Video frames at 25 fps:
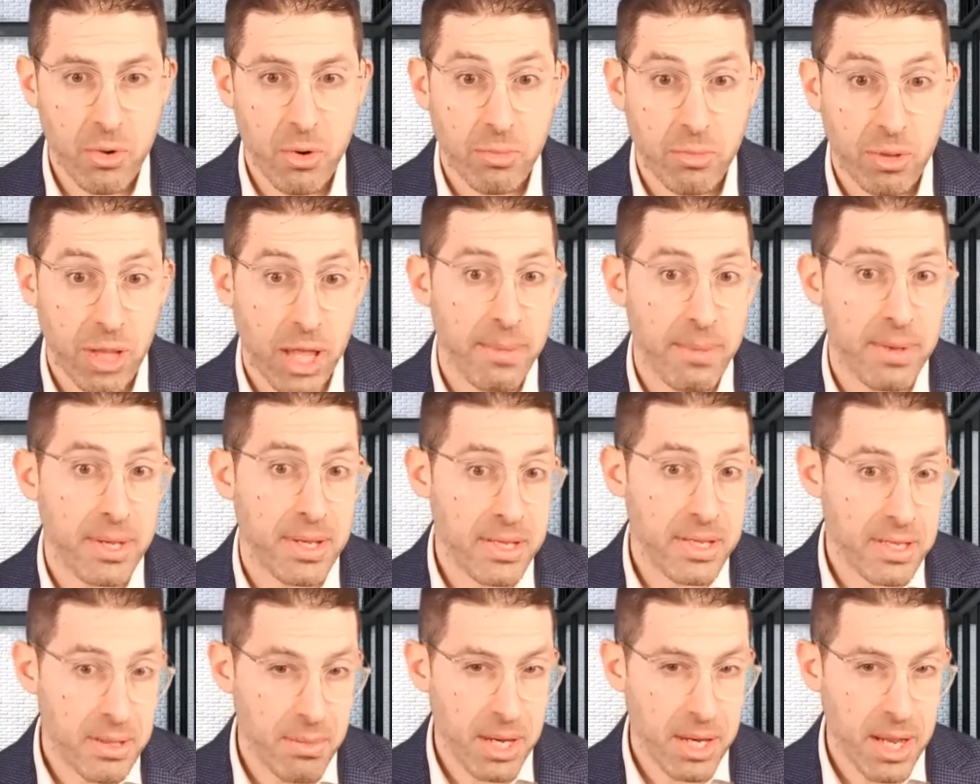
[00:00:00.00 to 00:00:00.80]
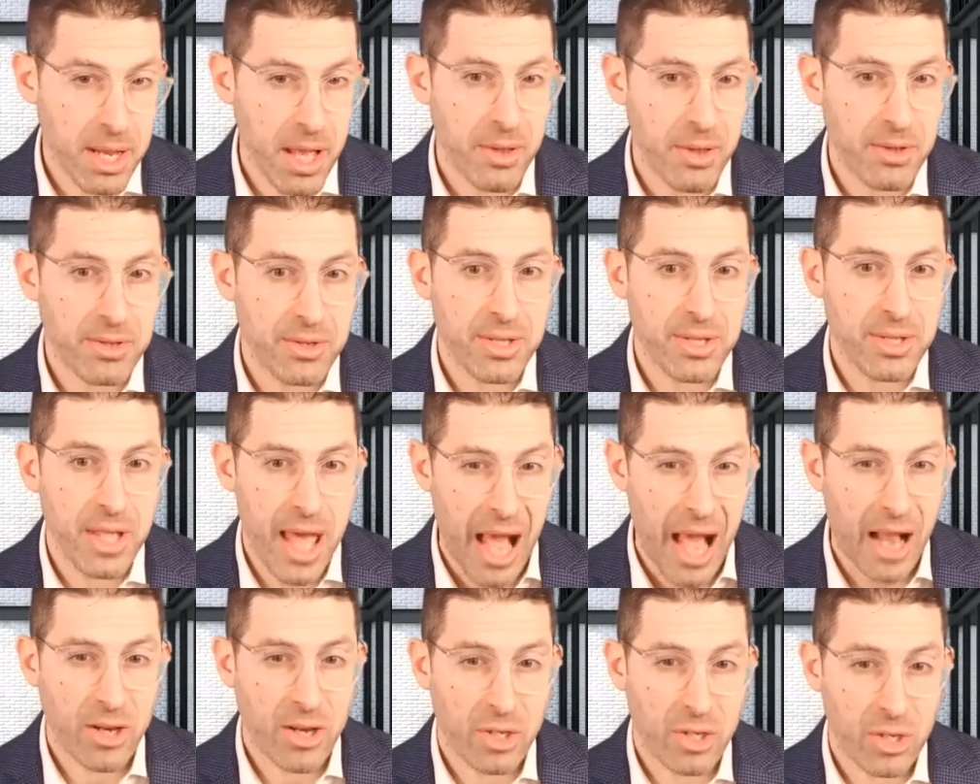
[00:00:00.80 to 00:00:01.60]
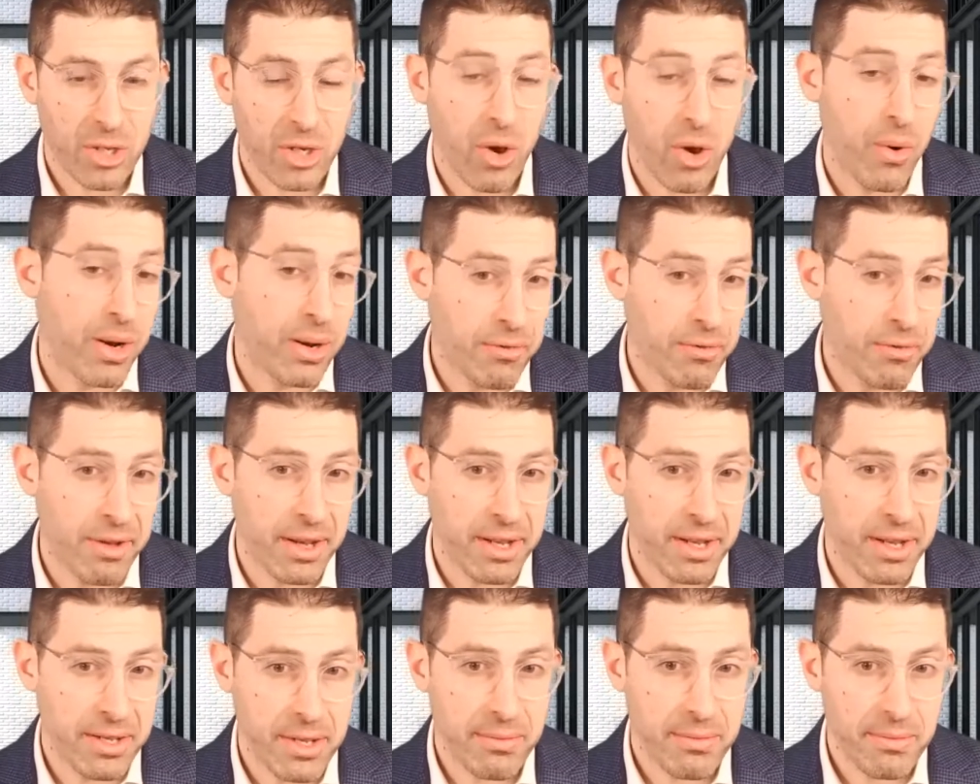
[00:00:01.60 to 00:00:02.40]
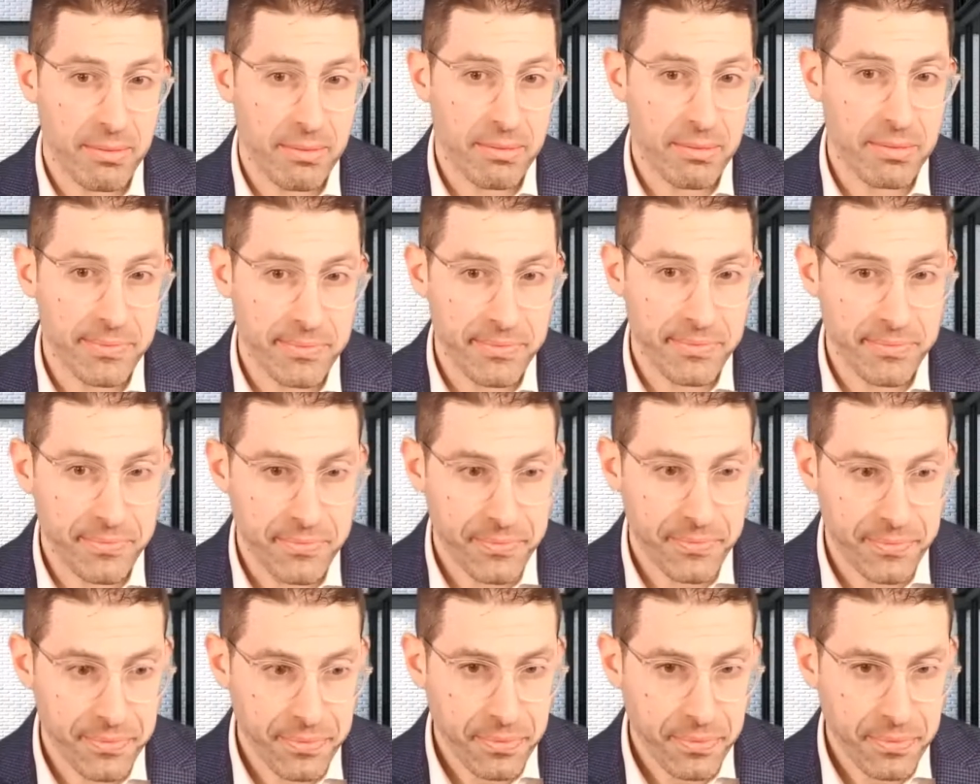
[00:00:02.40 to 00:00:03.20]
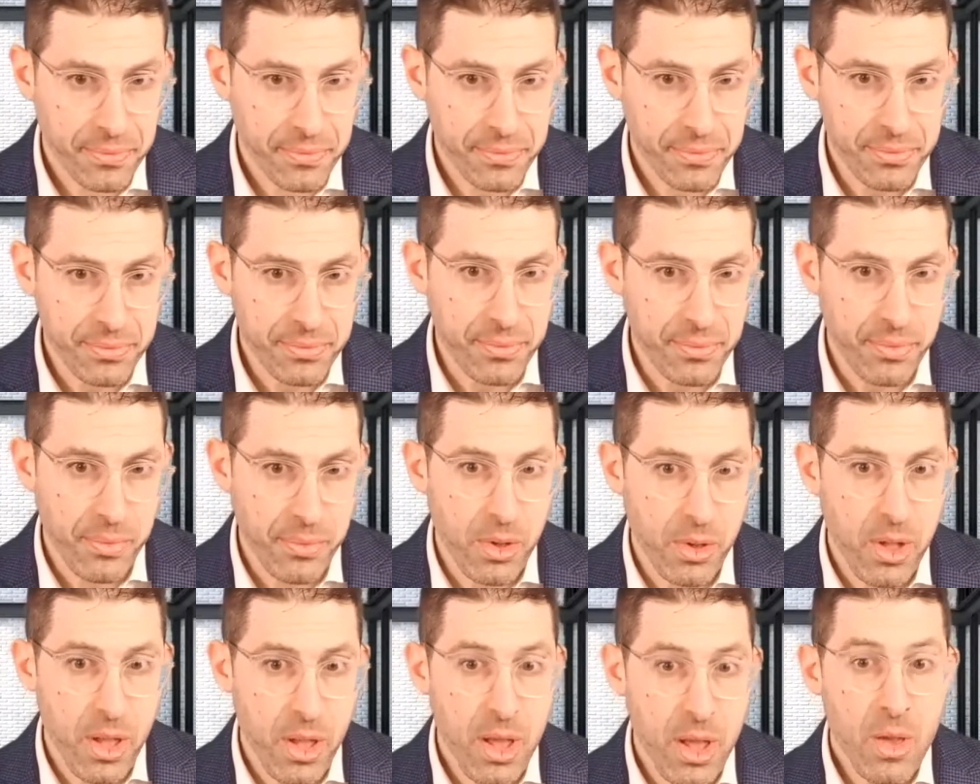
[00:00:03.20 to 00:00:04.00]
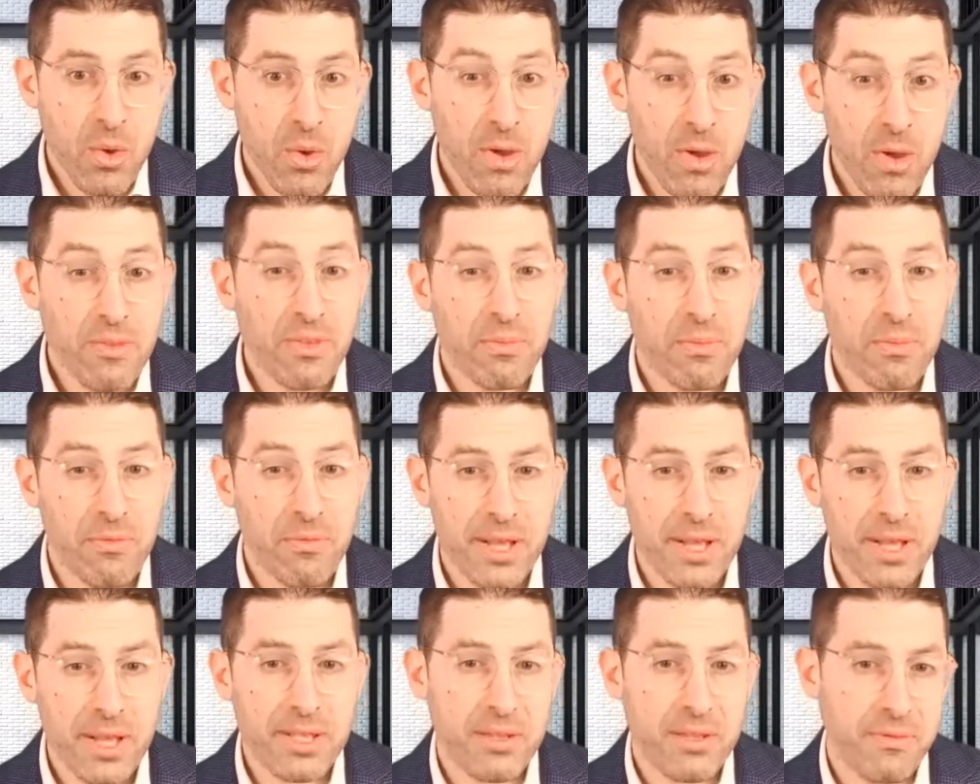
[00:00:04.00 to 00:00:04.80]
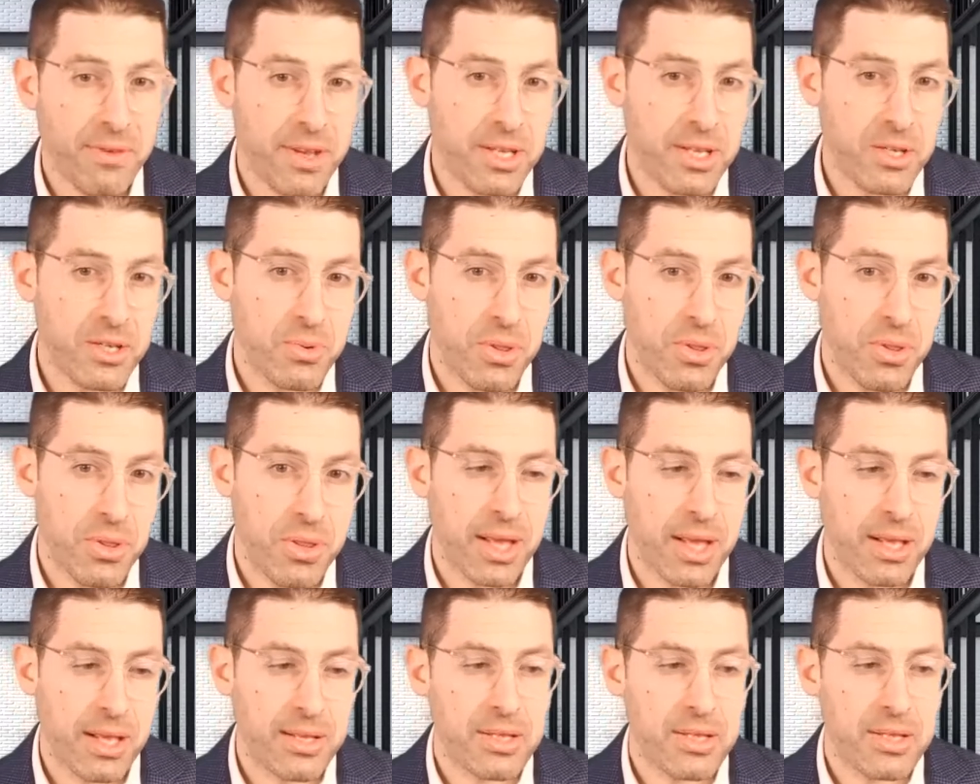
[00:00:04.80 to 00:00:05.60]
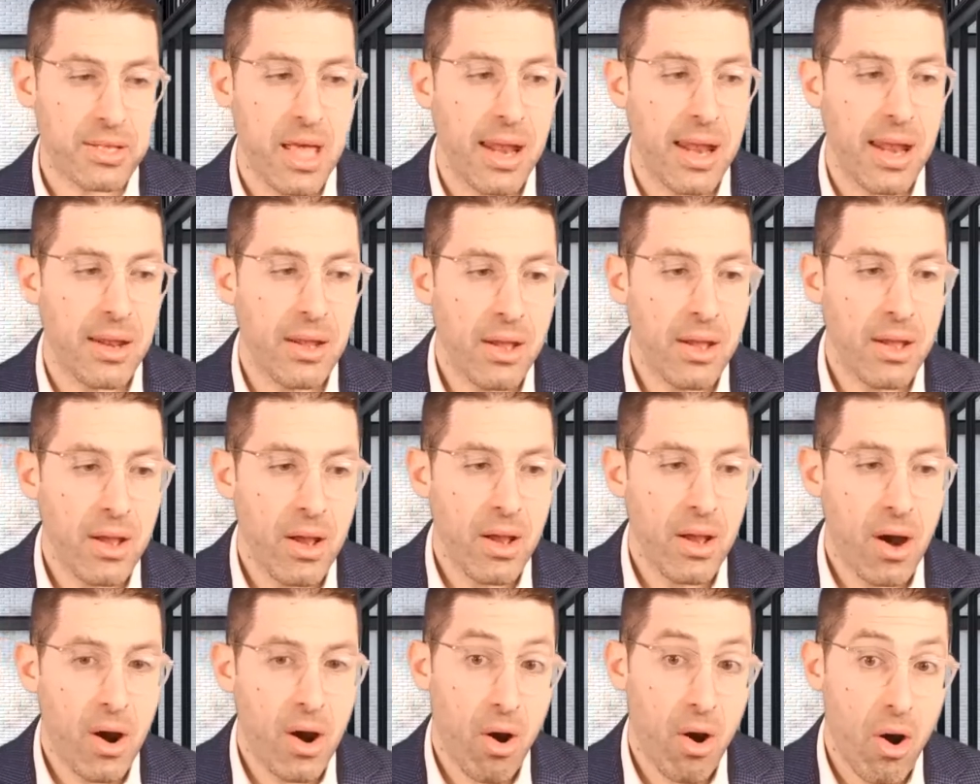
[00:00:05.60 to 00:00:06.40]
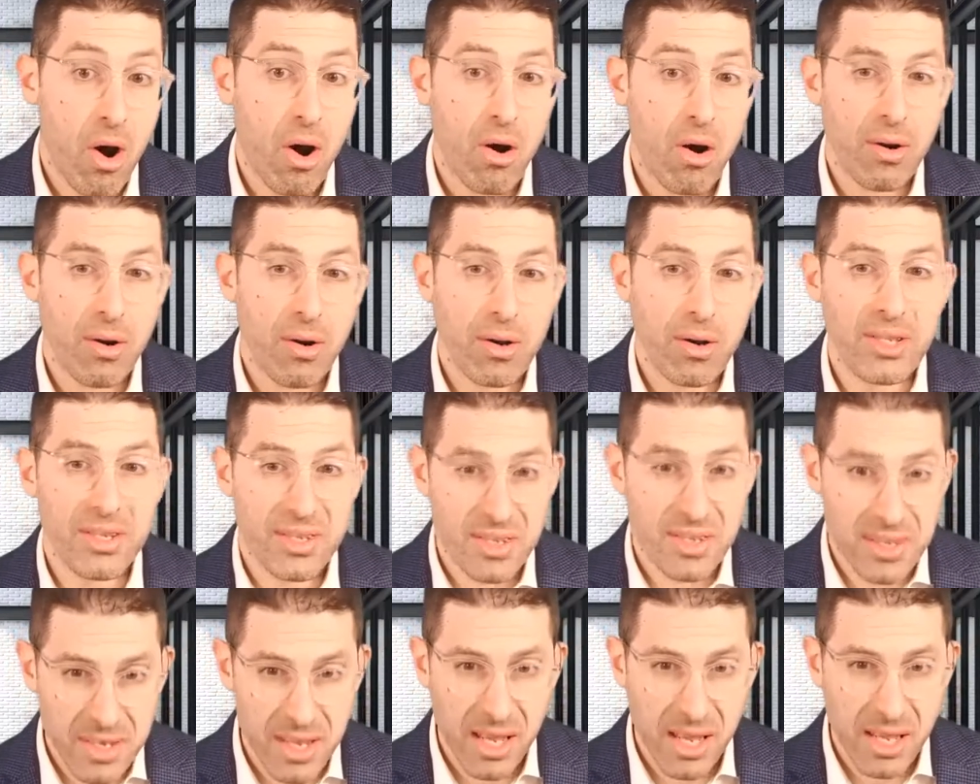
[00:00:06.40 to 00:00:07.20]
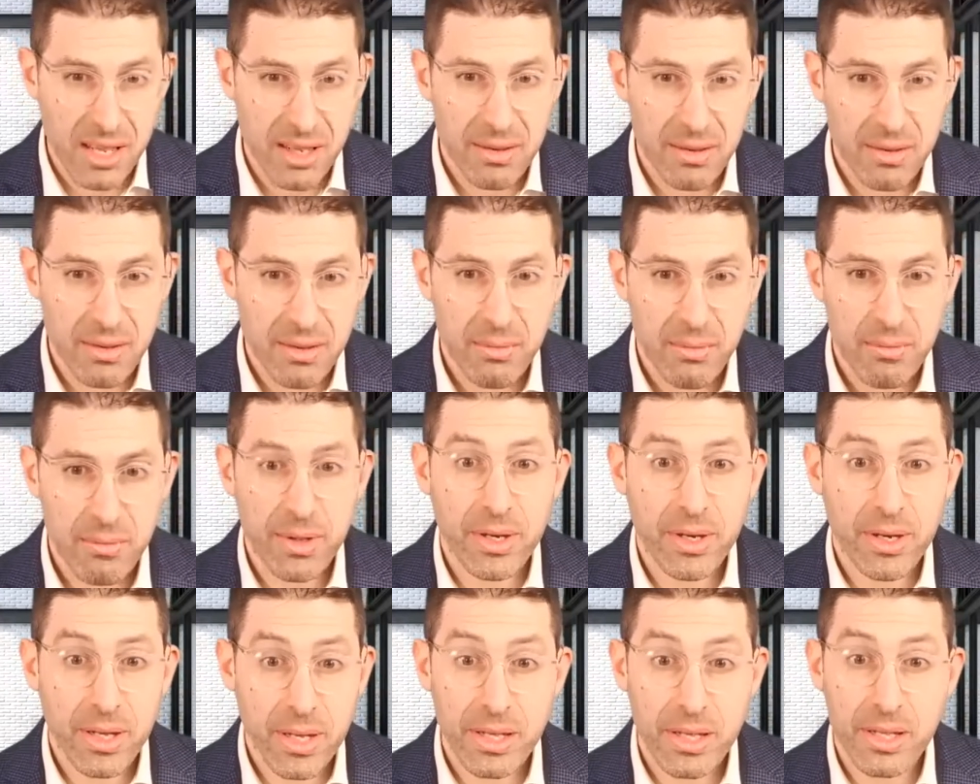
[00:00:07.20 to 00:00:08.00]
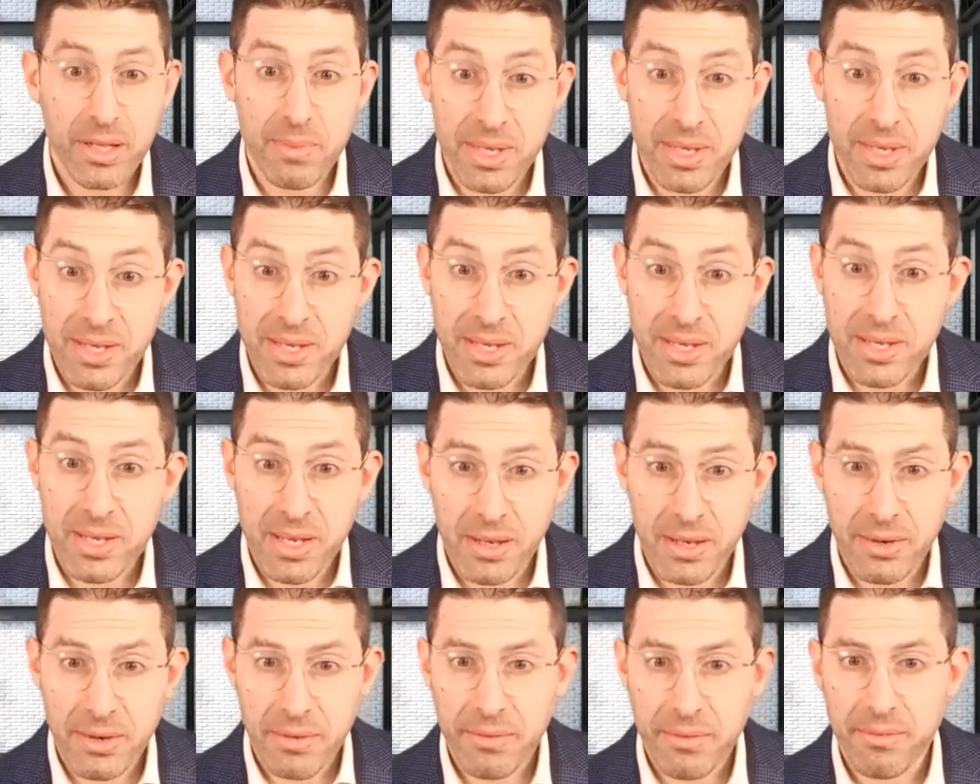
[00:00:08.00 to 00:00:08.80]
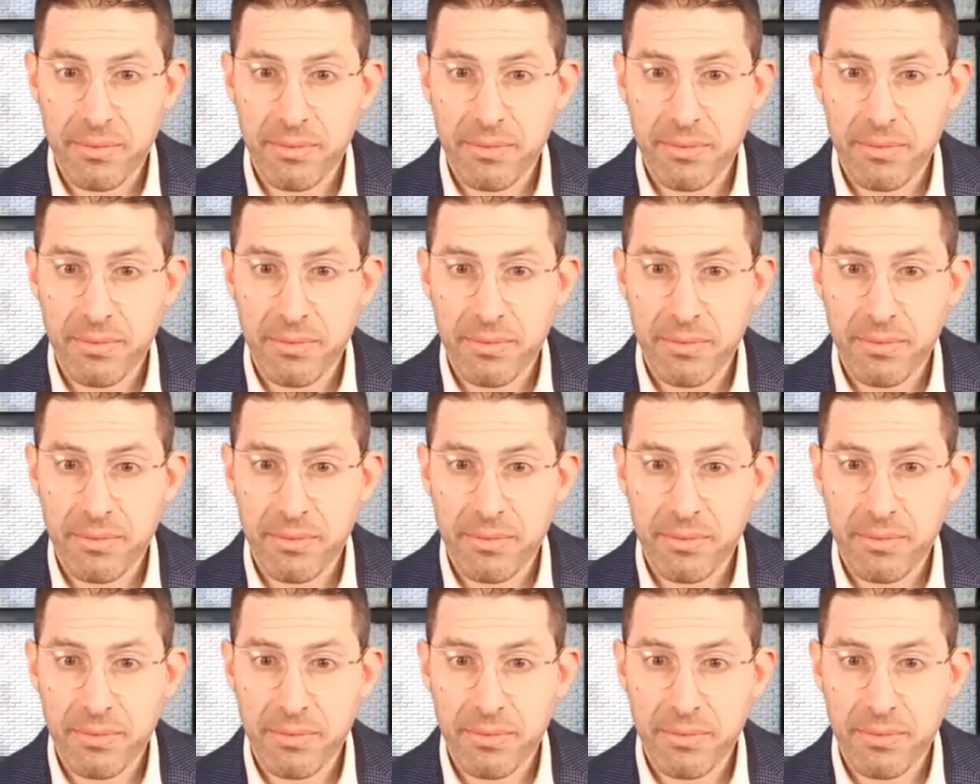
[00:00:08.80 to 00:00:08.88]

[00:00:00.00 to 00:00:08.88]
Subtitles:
or blaming somebody else to actually go in and fix it. We have to come face to face with things that are hard to see, but need to be seen.